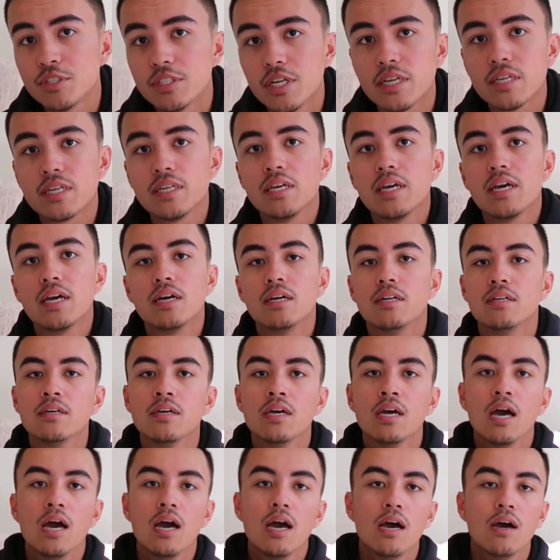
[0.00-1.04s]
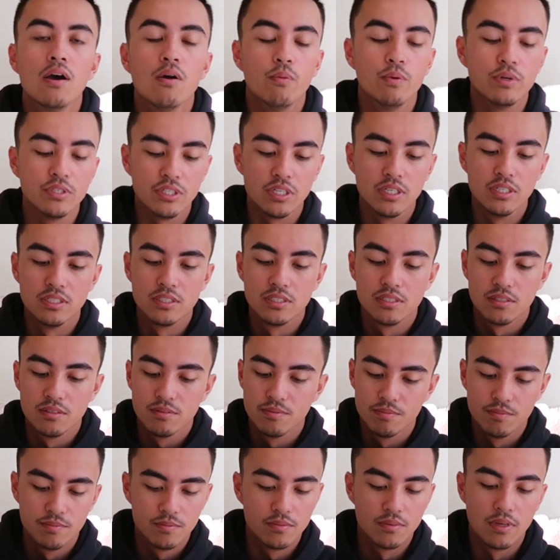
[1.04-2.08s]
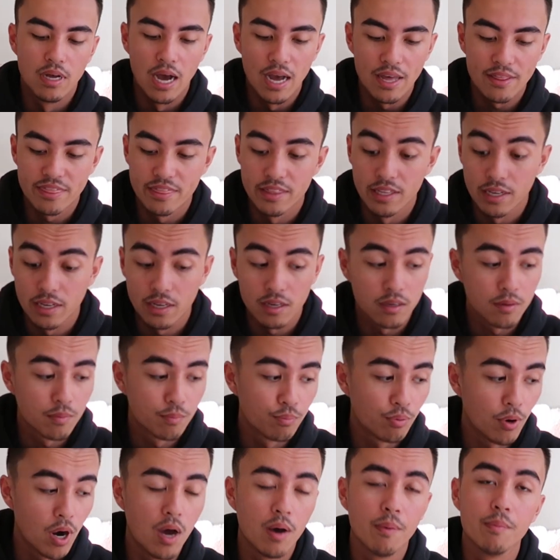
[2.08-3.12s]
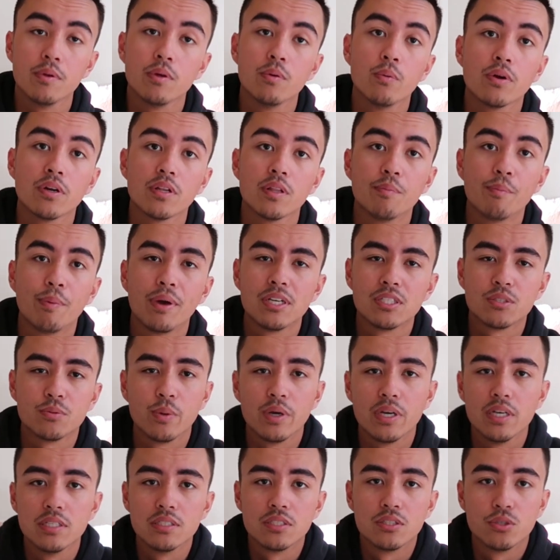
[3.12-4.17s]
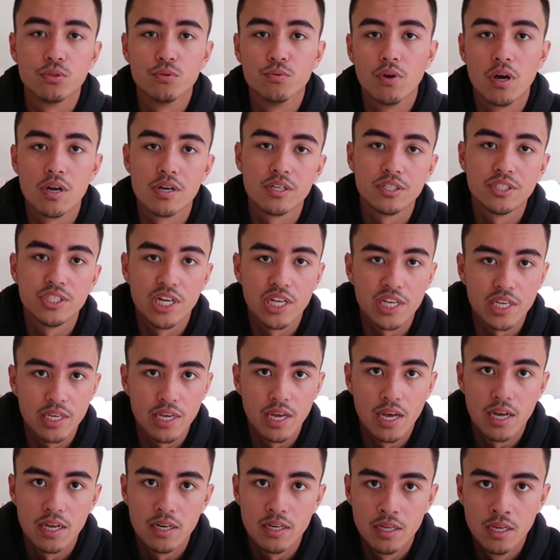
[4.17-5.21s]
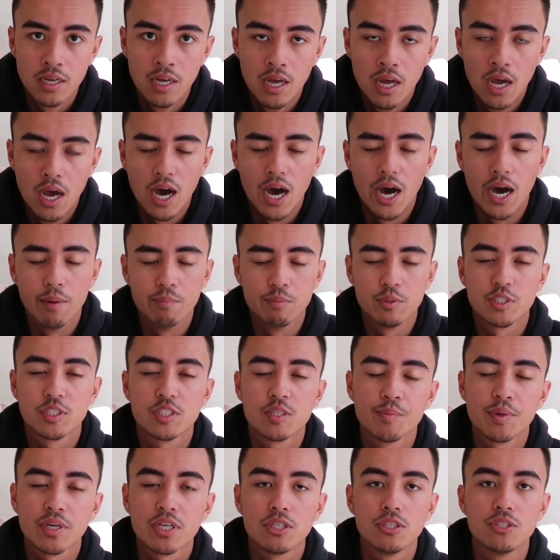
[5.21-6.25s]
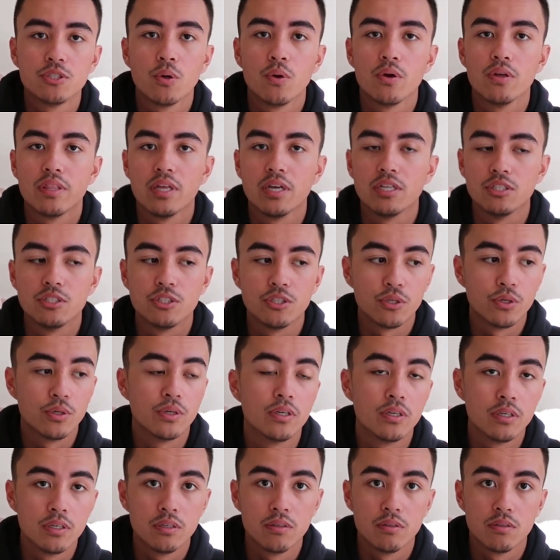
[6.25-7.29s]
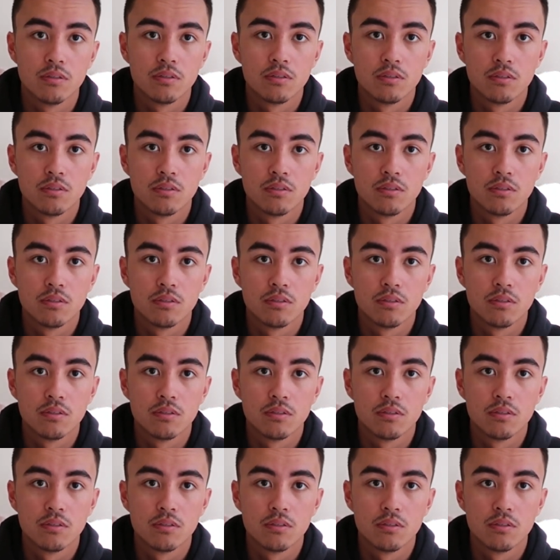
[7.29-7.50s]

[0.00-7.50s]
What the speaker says: shaky head, which is, I think, probably one of the best ways to run a shaky head. Just to make sure that your